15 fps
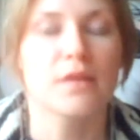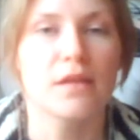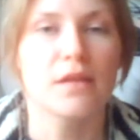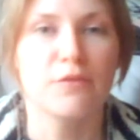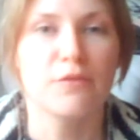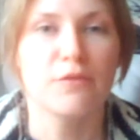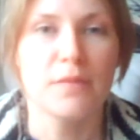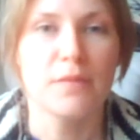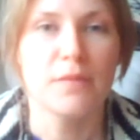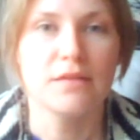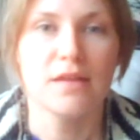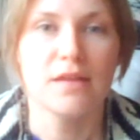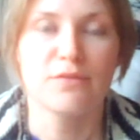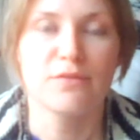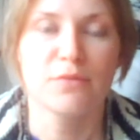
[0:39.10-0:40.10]
I've made
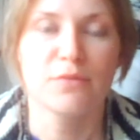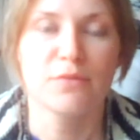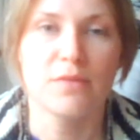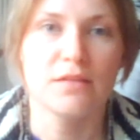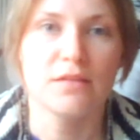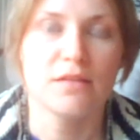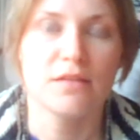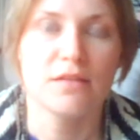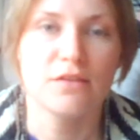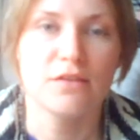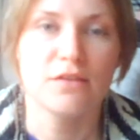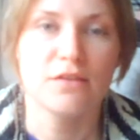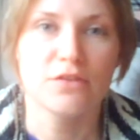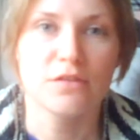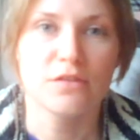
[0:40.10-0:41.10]
time for my
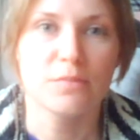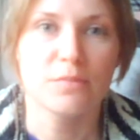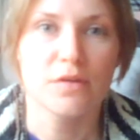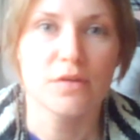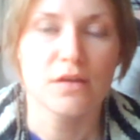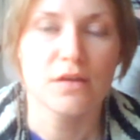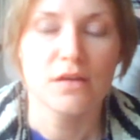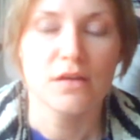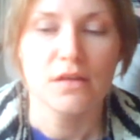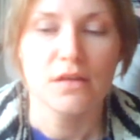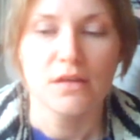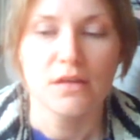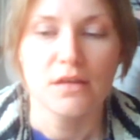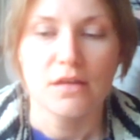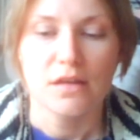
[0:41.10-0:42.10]
meditations, but
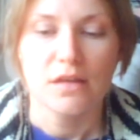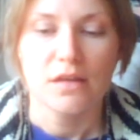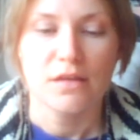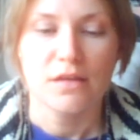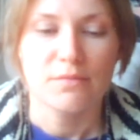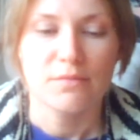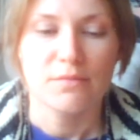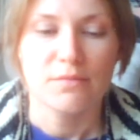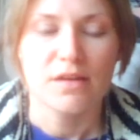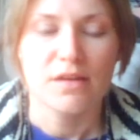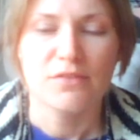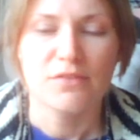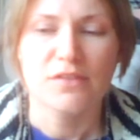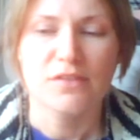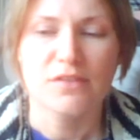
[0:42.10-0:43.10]
I've
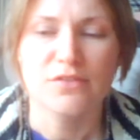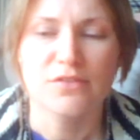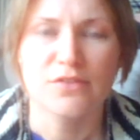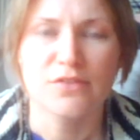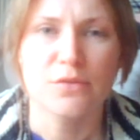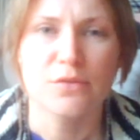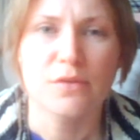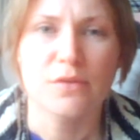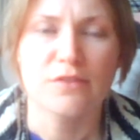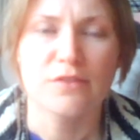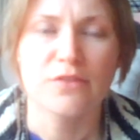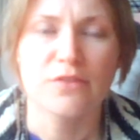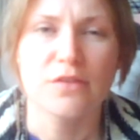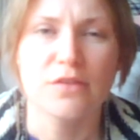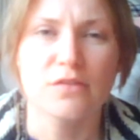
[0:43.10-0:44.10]
still felt quite
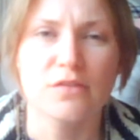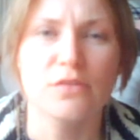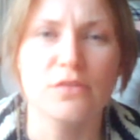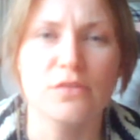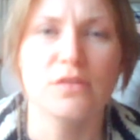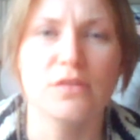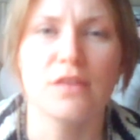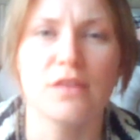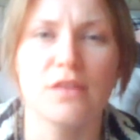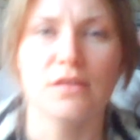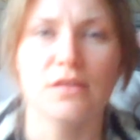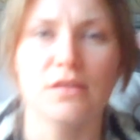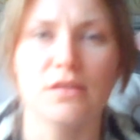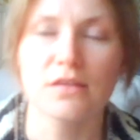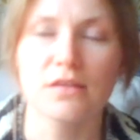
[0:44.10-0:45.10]
flustered, and I think
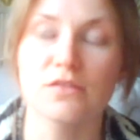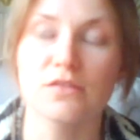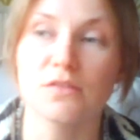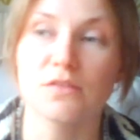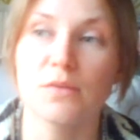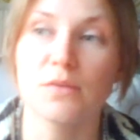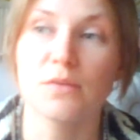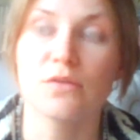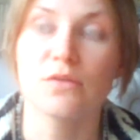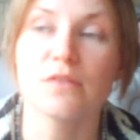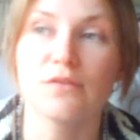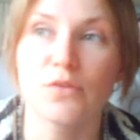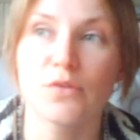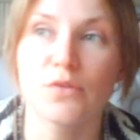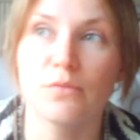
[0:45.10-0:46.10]
it's just because I've
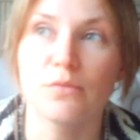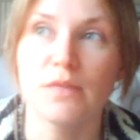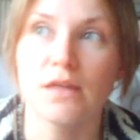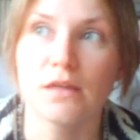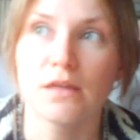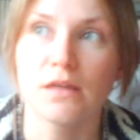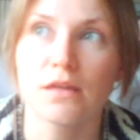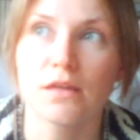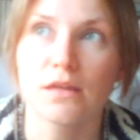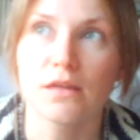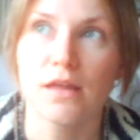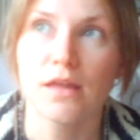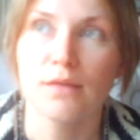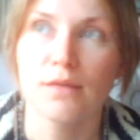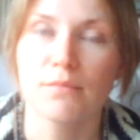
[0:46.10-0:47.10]
not been
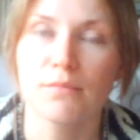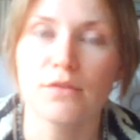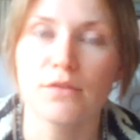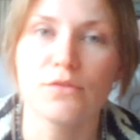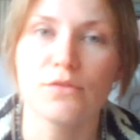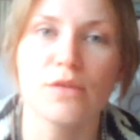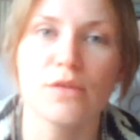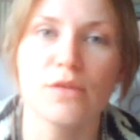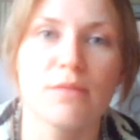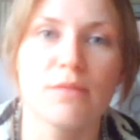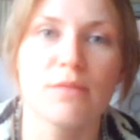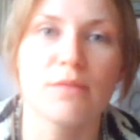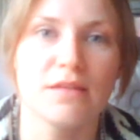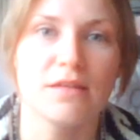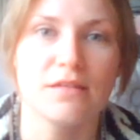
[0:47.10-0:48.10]
doing my
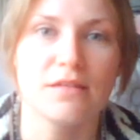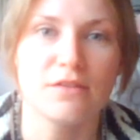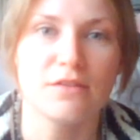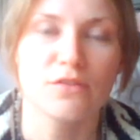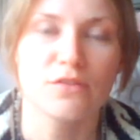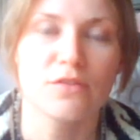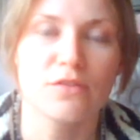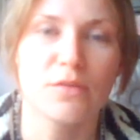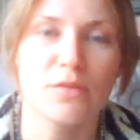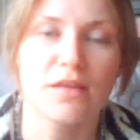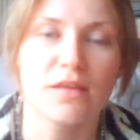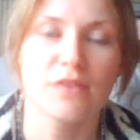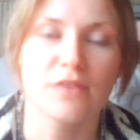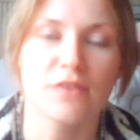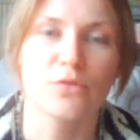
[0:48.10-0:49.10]
meditations the way that I
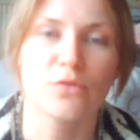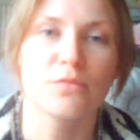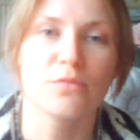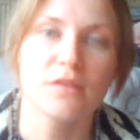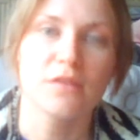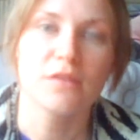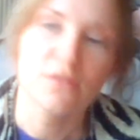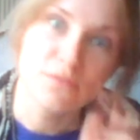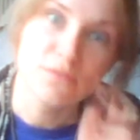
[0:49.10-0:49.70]
normally do.